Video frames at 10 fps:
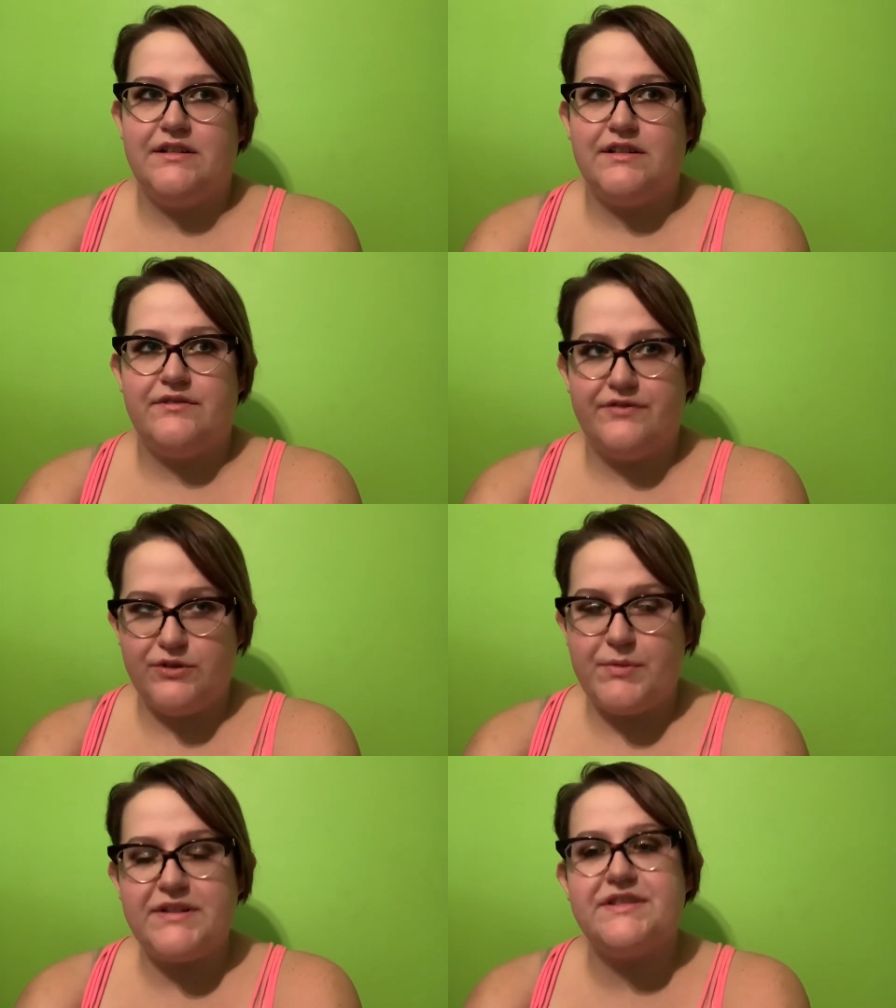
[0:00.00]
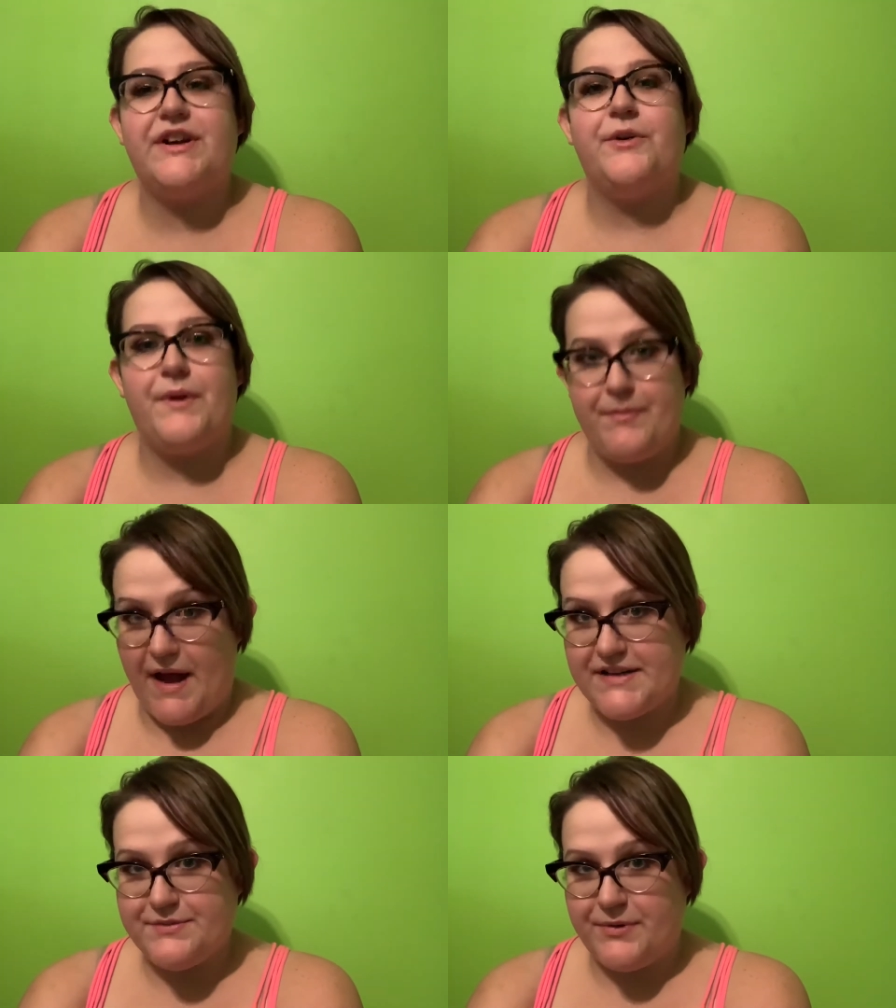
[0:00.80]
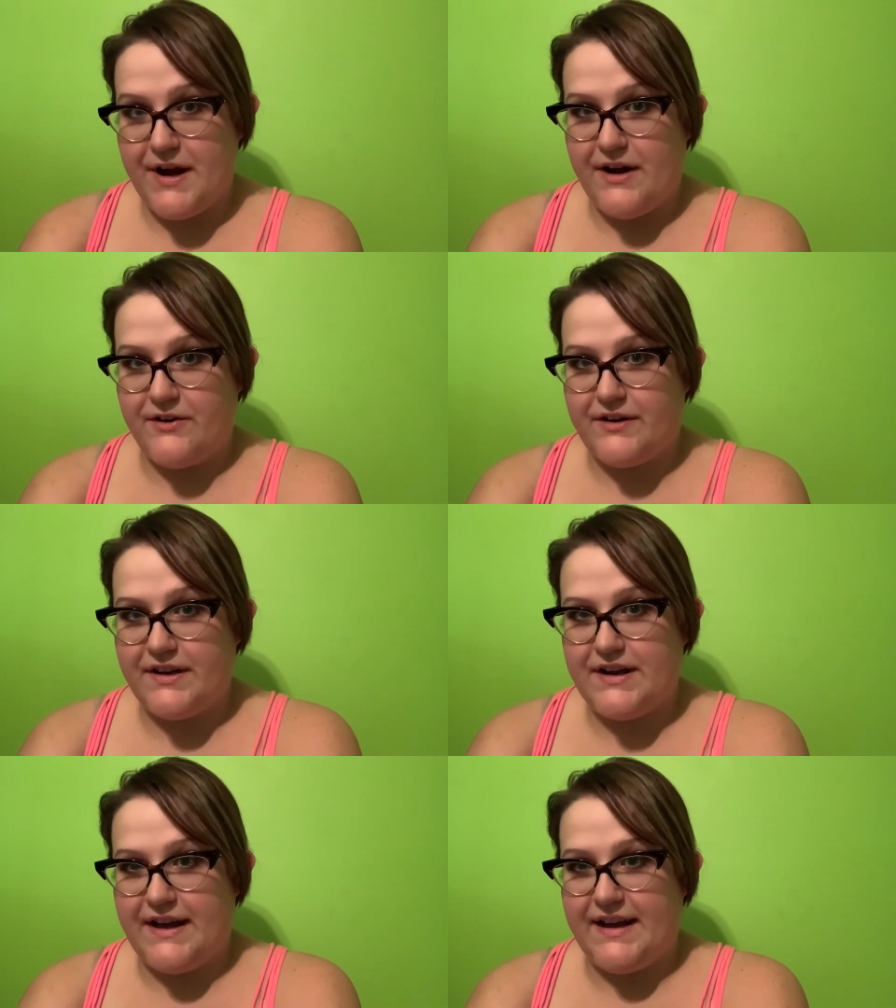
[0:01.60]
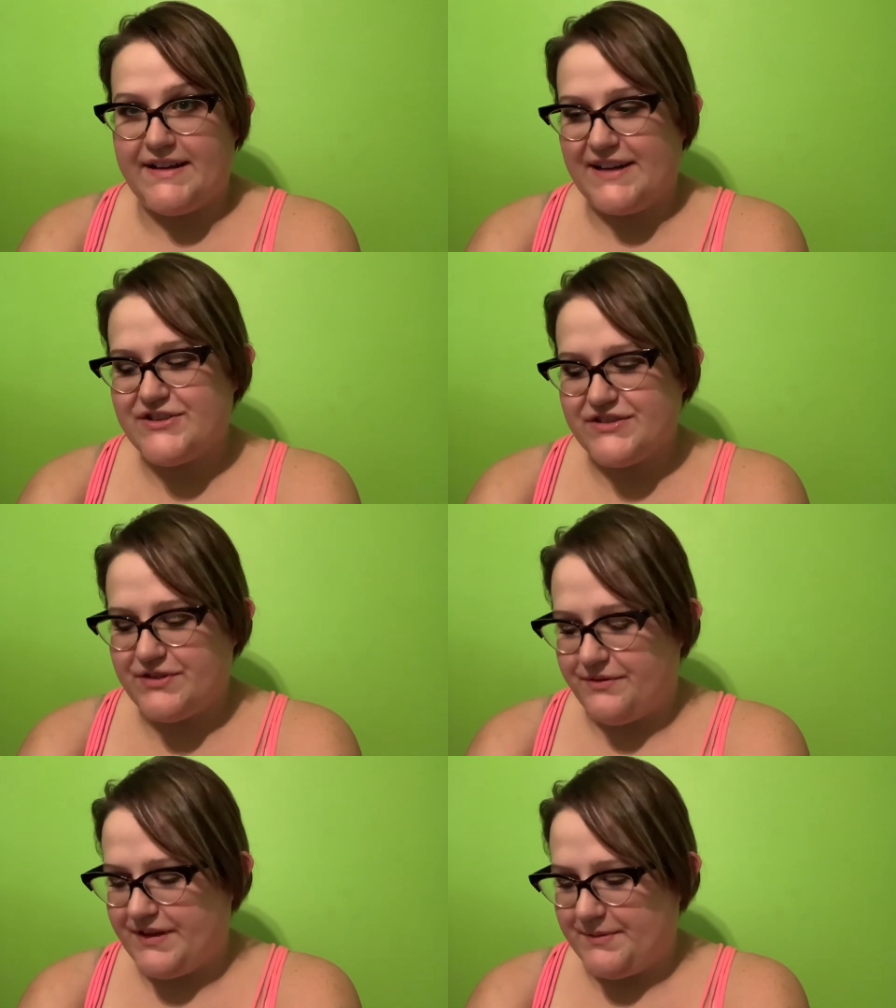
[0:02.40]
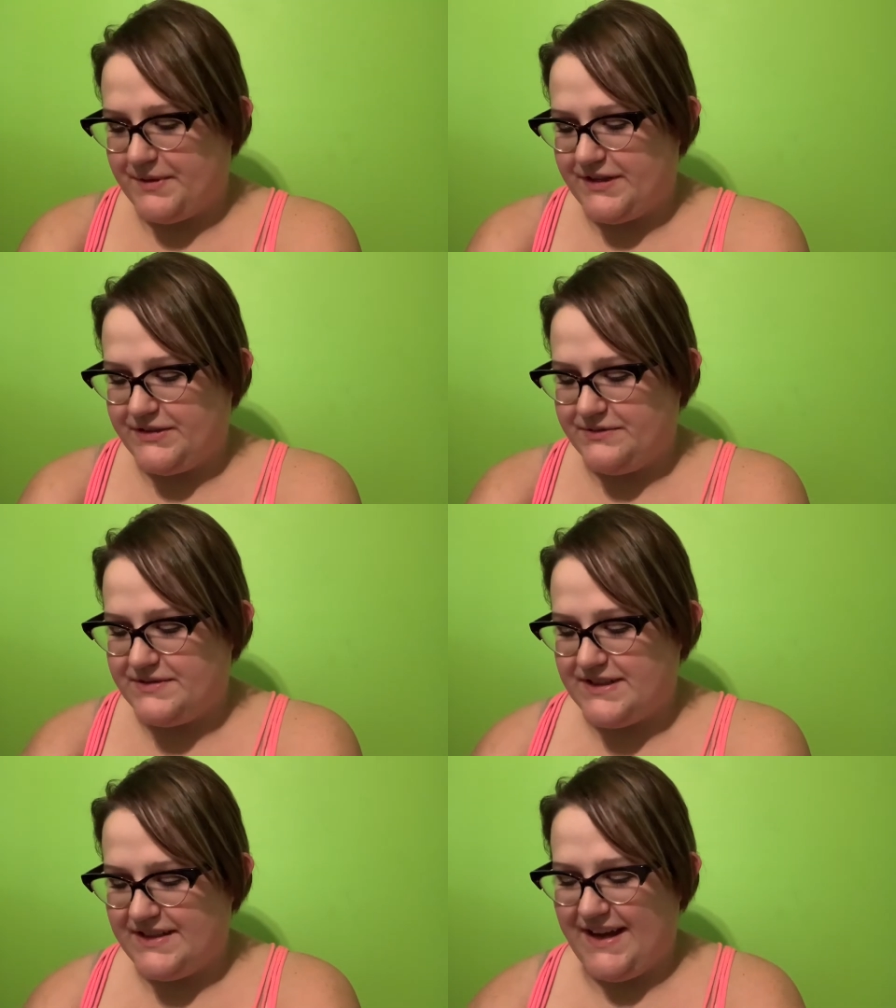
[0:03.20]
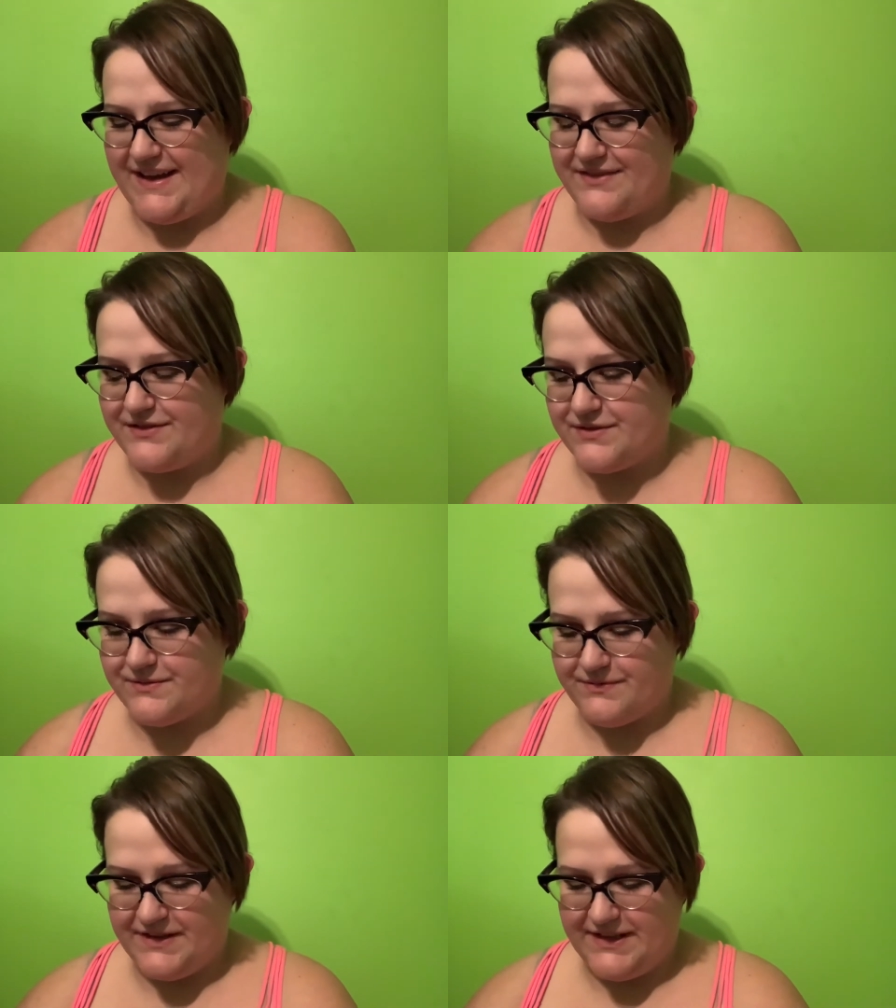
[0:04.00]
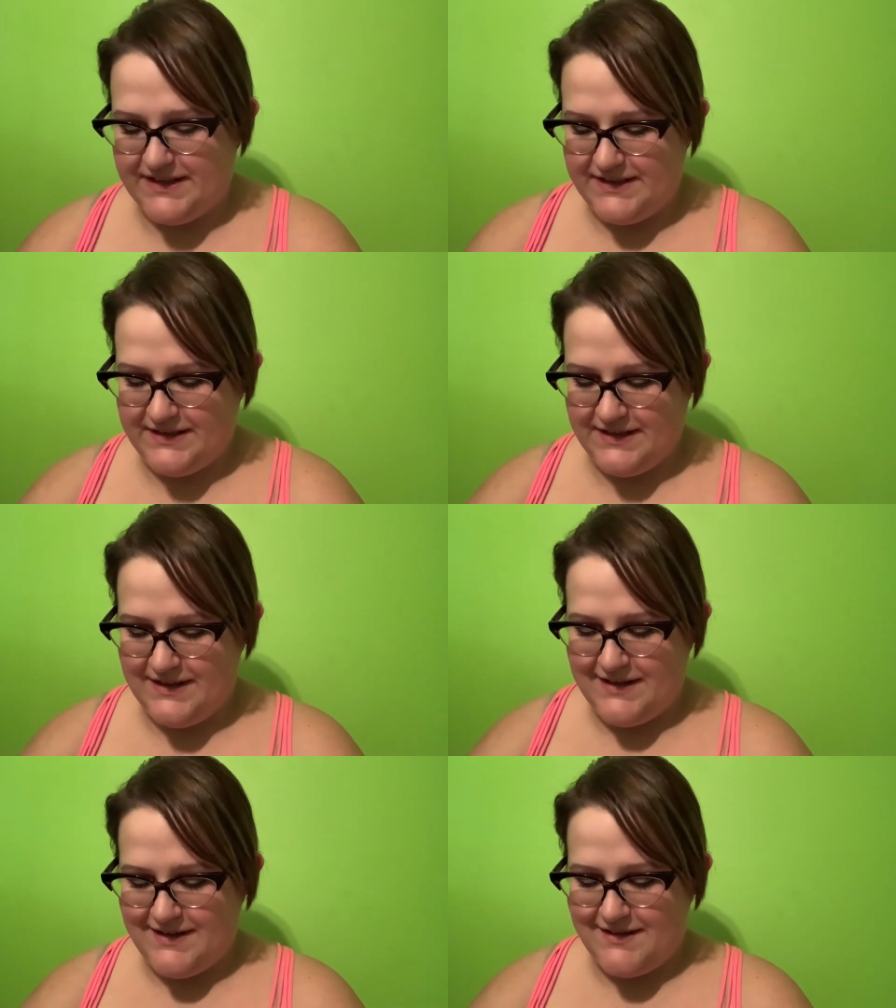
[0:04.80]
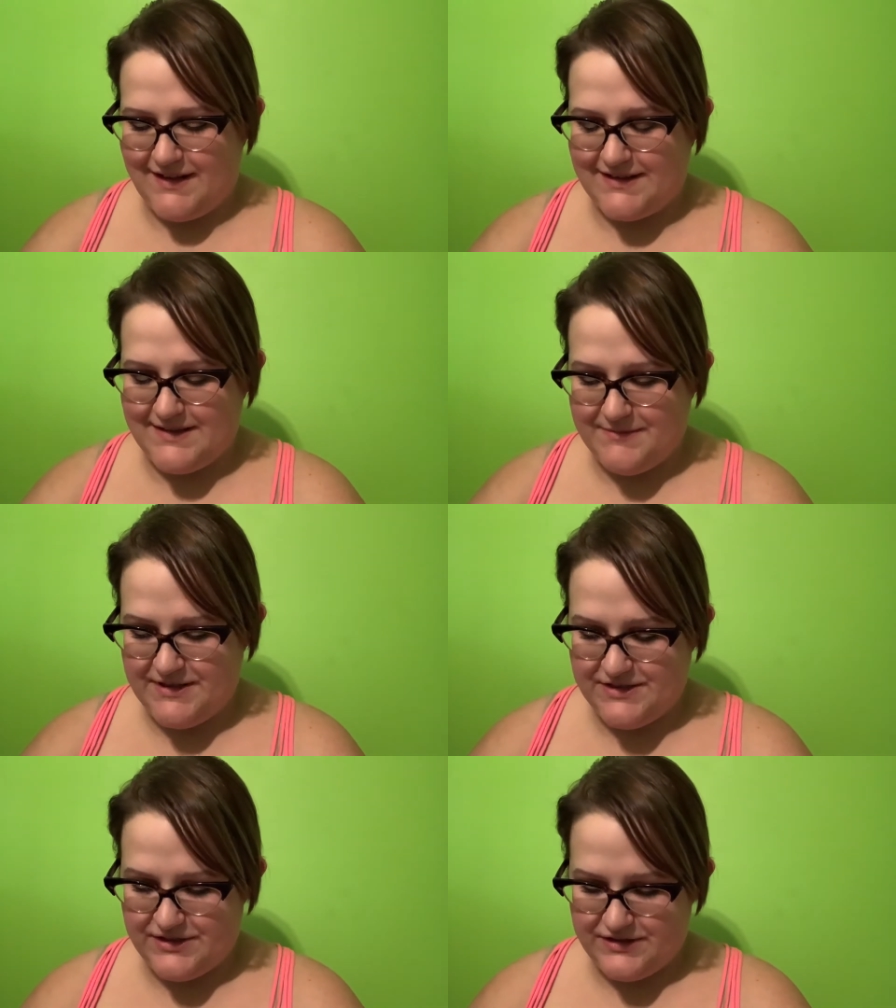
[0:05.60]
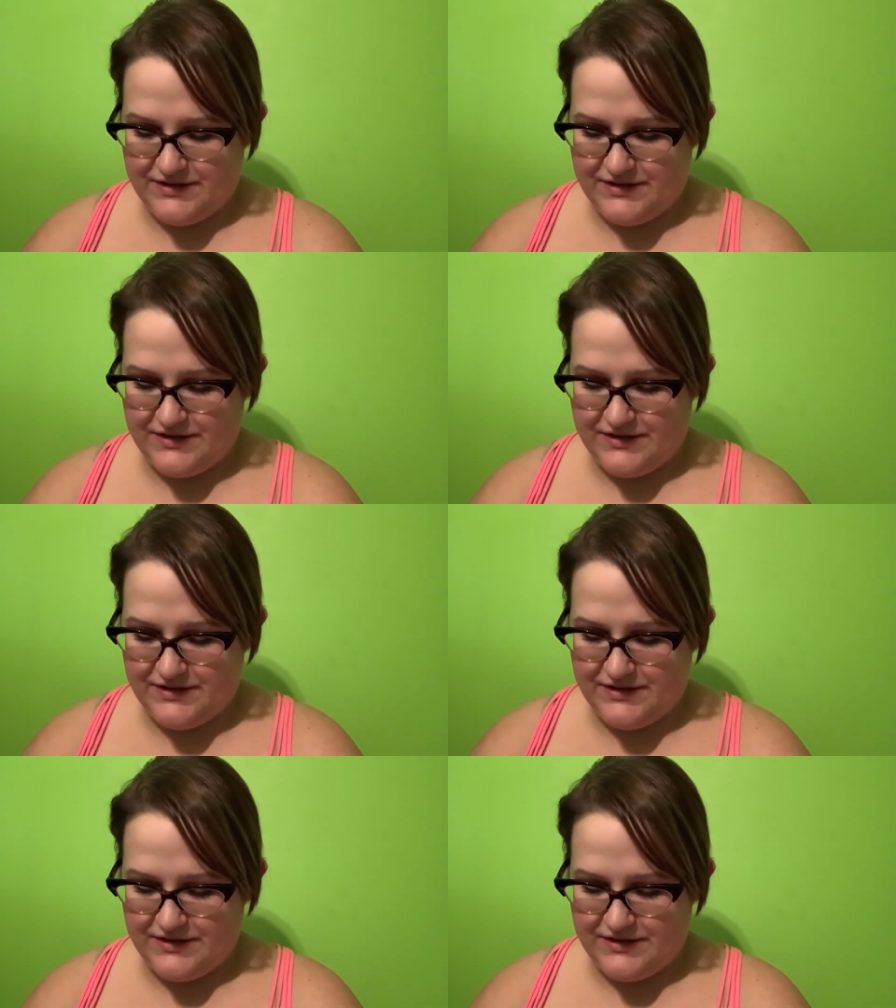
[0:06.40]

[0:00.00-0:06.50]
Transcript: few months ago went back to brown, and I just don't think I'm going to use it, and there's really not that much